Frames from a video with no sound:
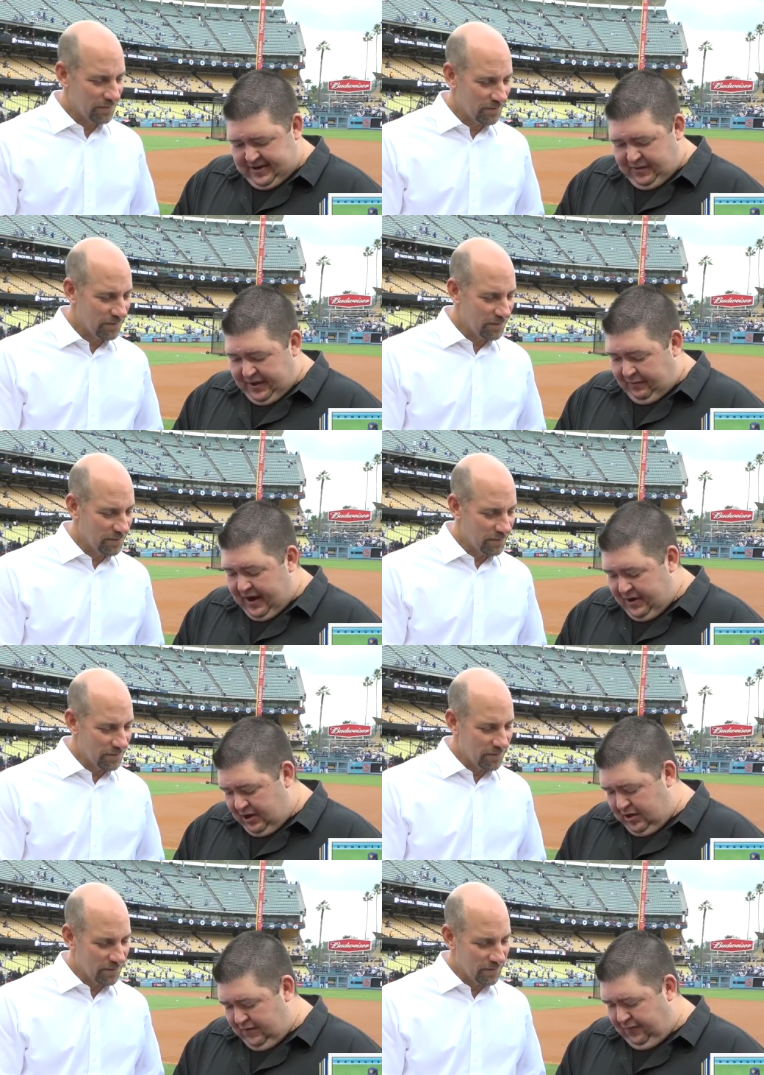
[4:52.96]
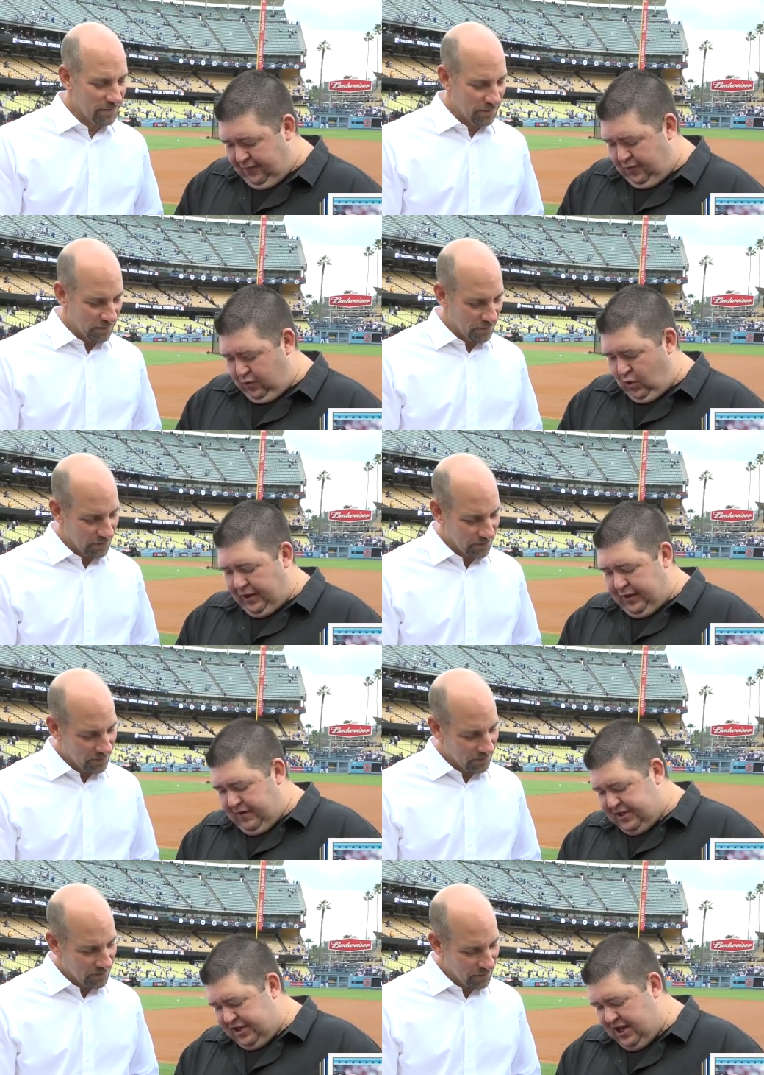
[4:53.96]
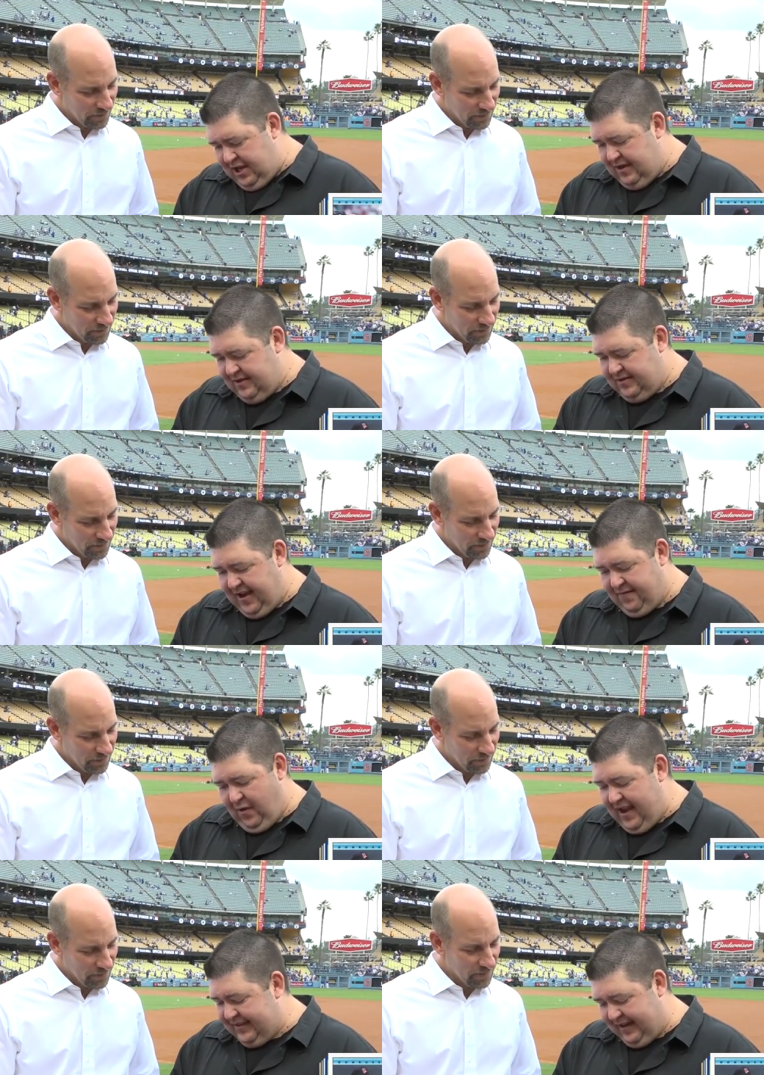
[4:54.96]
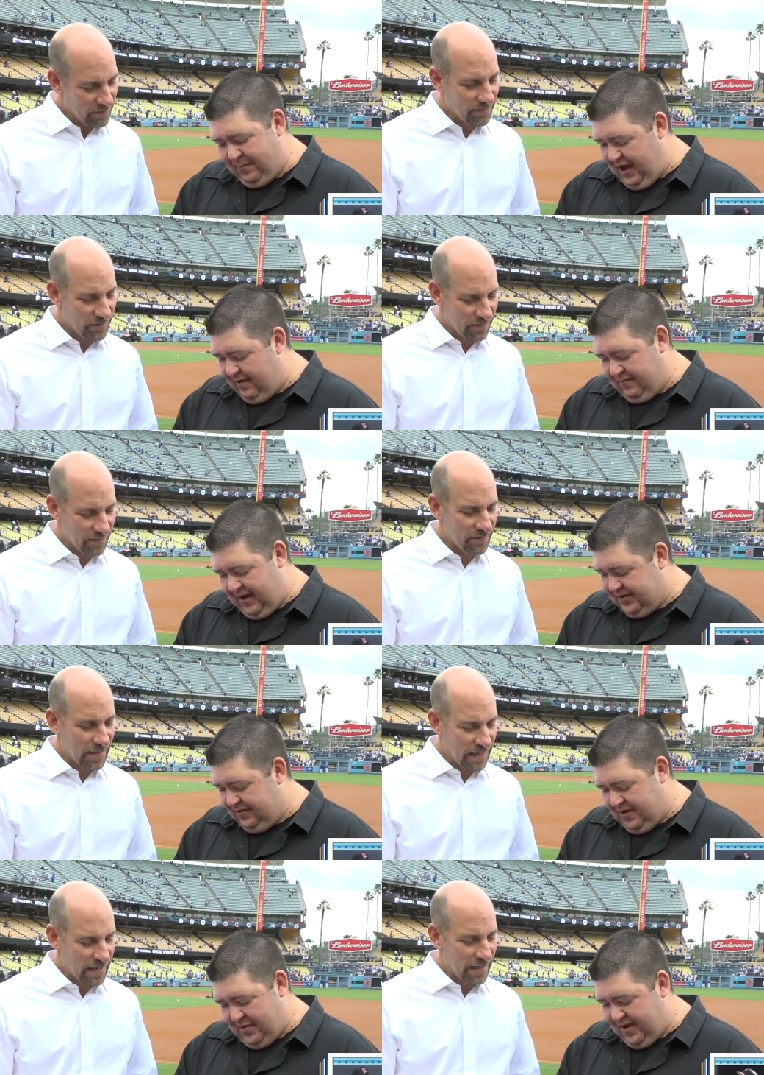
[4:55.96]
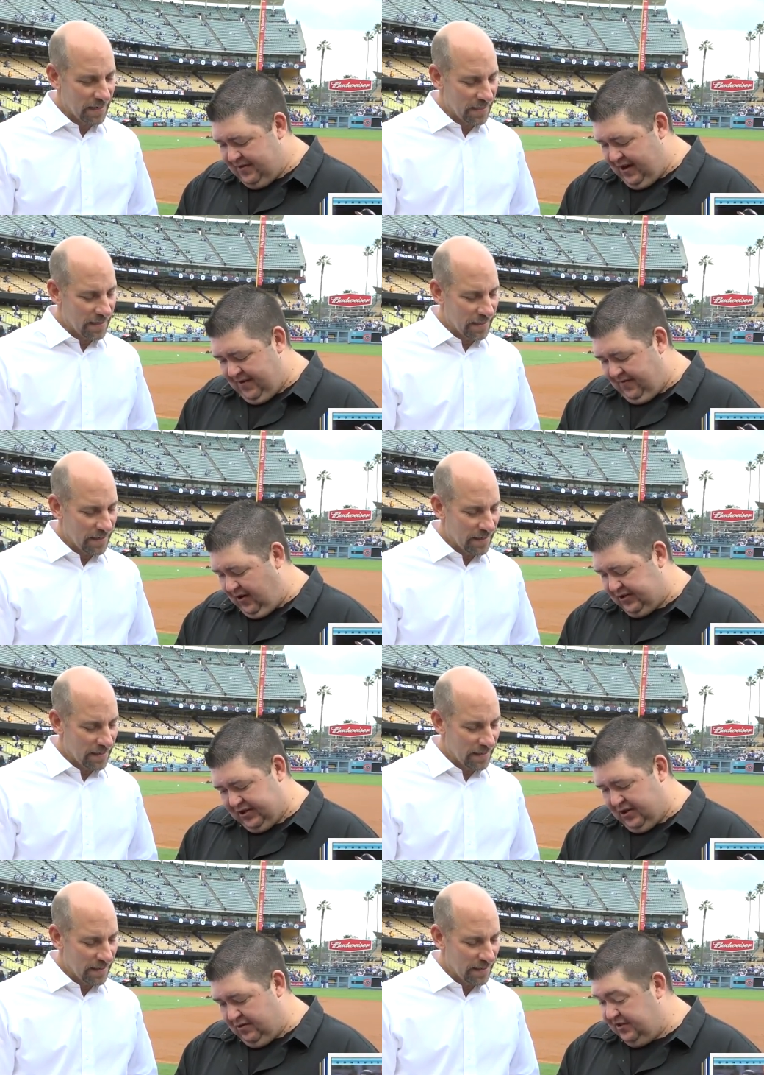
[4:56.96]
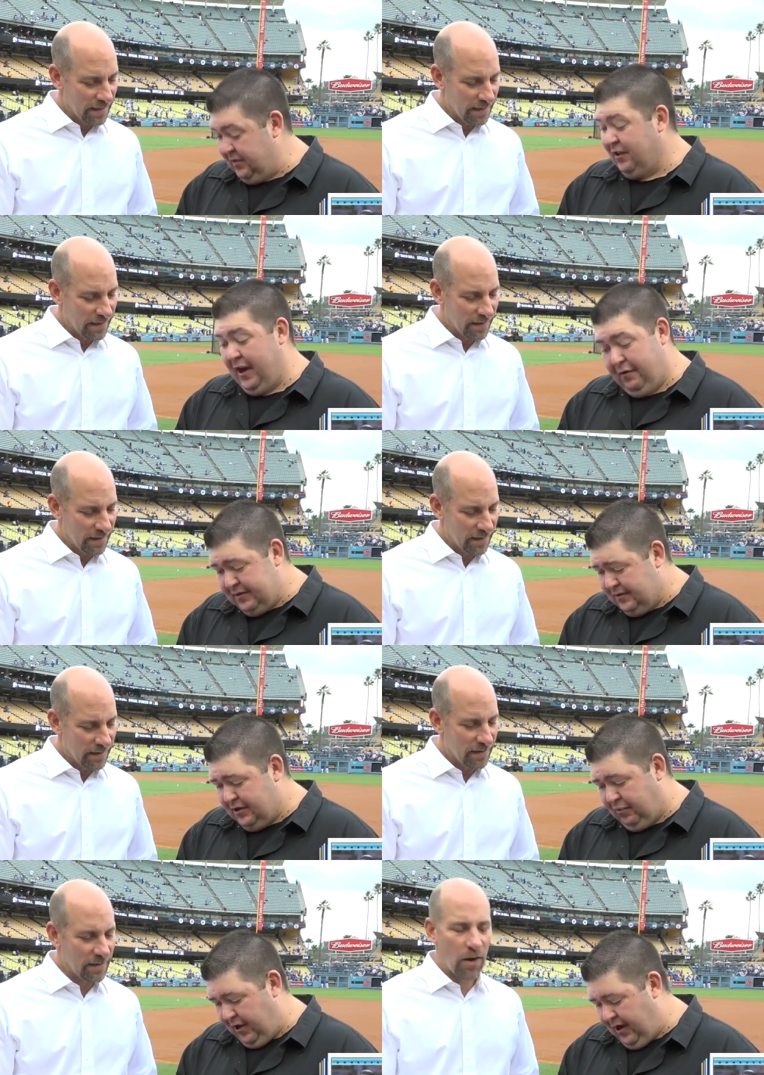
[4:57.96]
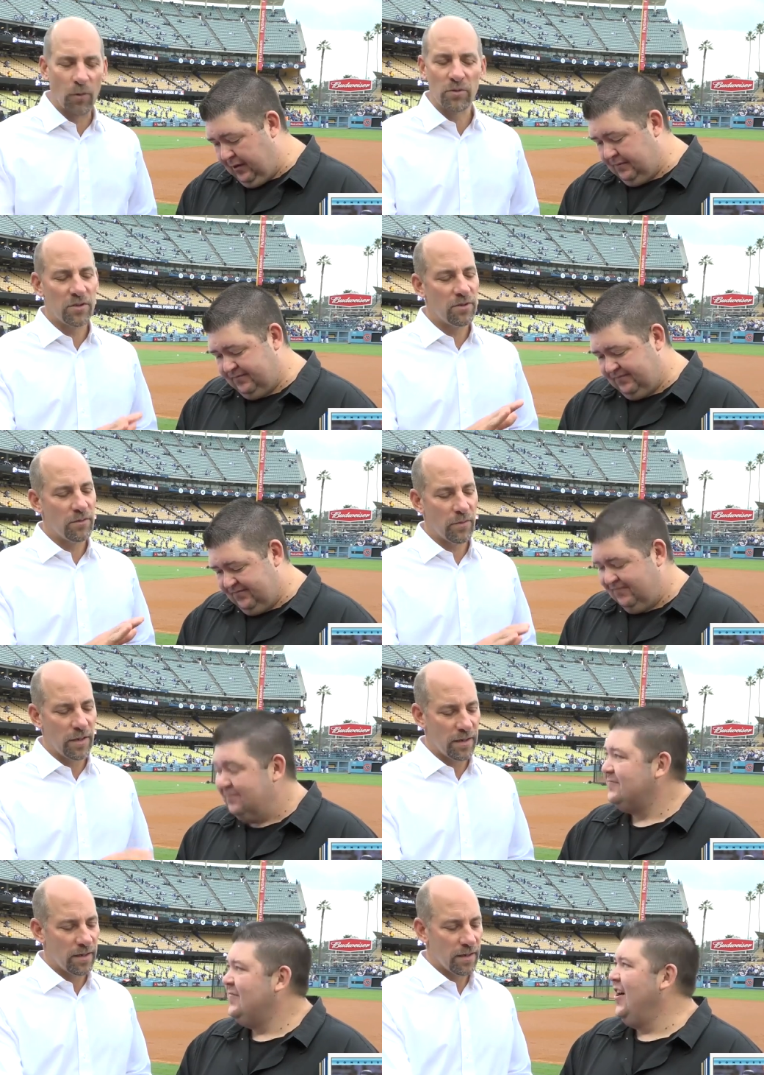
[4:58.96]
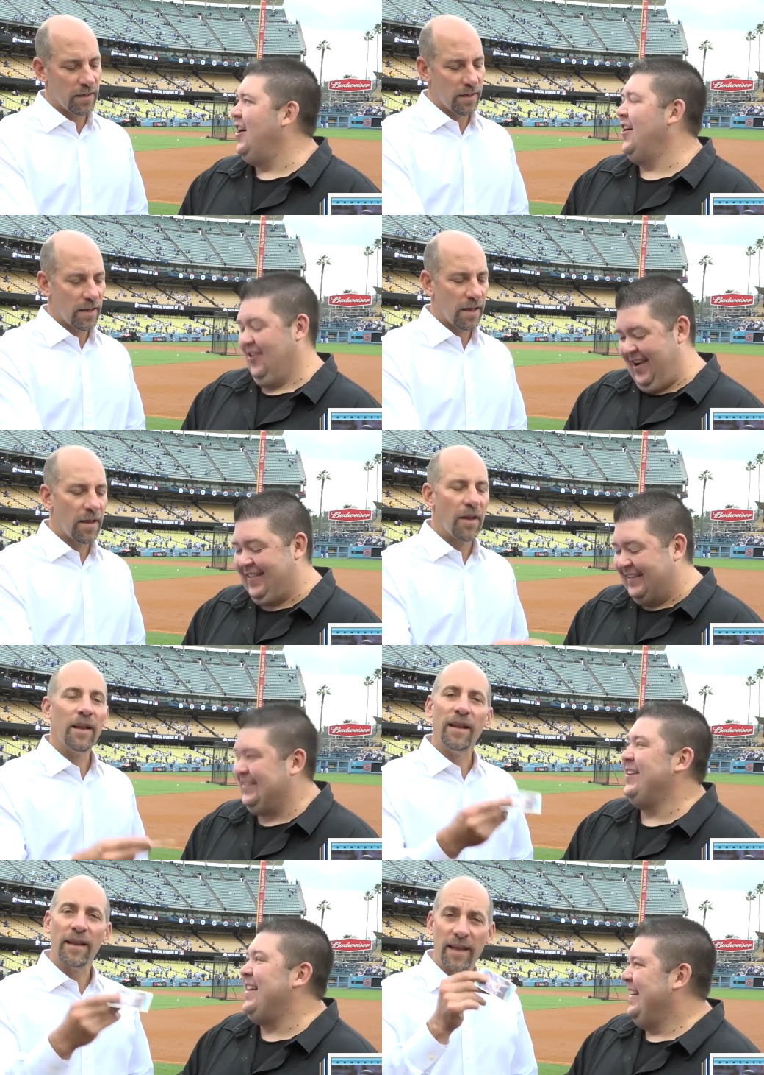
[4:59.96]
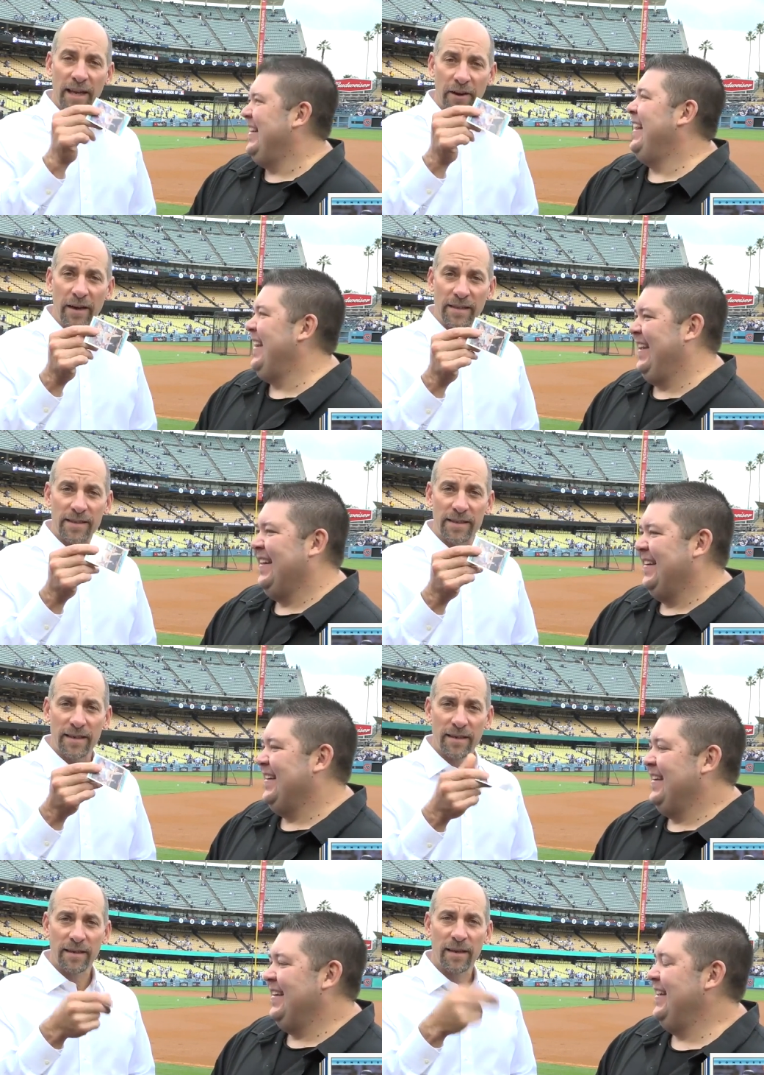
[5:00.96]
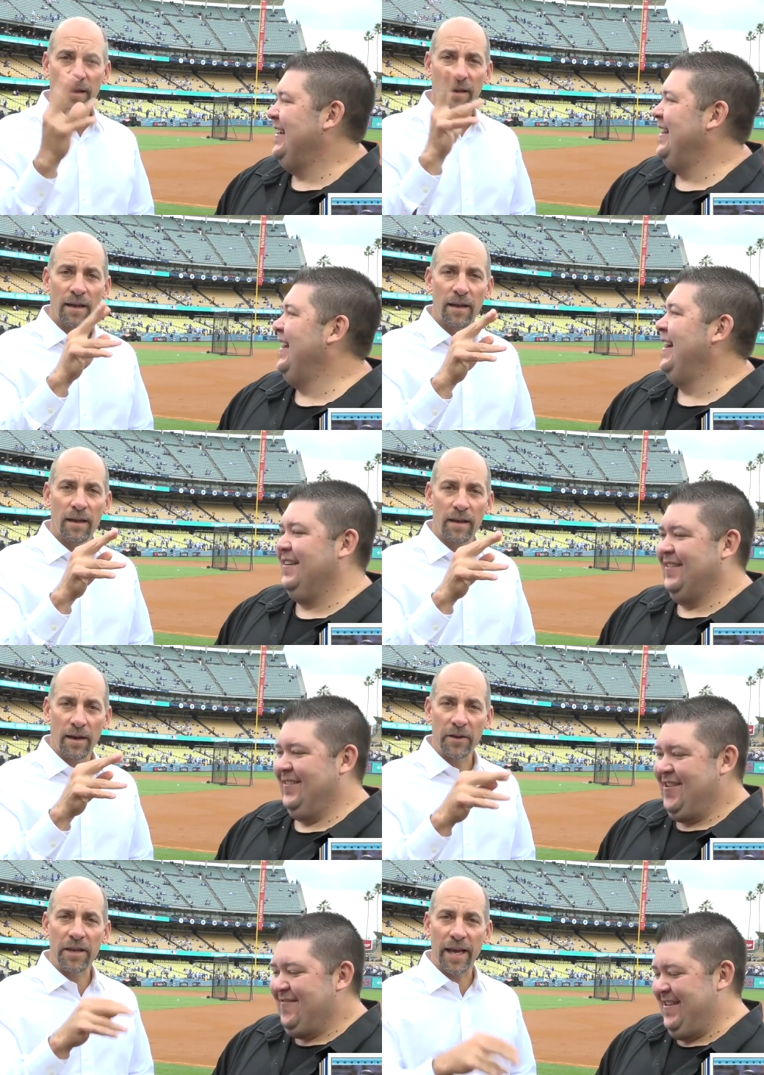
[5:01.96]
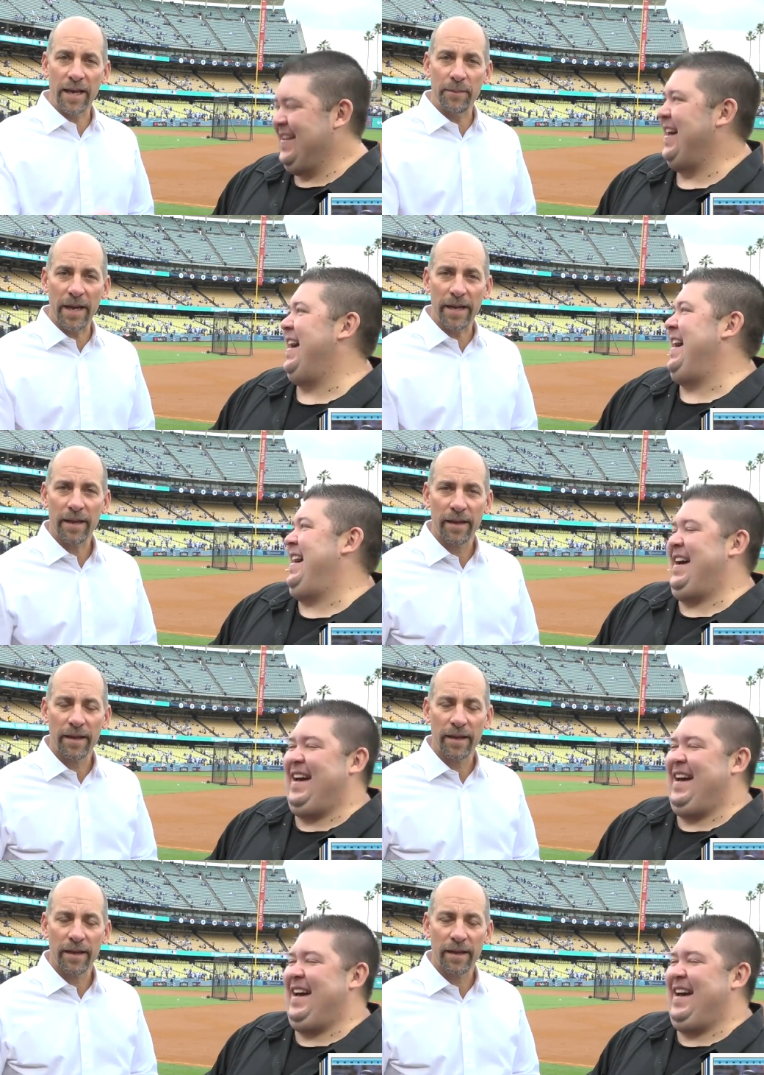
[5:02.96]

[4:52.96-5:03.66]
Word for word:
Speaker 1: Willie Randolph, Wally Ritchie, Dave West. I'm not doing it, man. Gary Varsho, Jim Leyritz, good player. Okay, let's do it. Leyritz. Are you
Speaker 2: kidding me?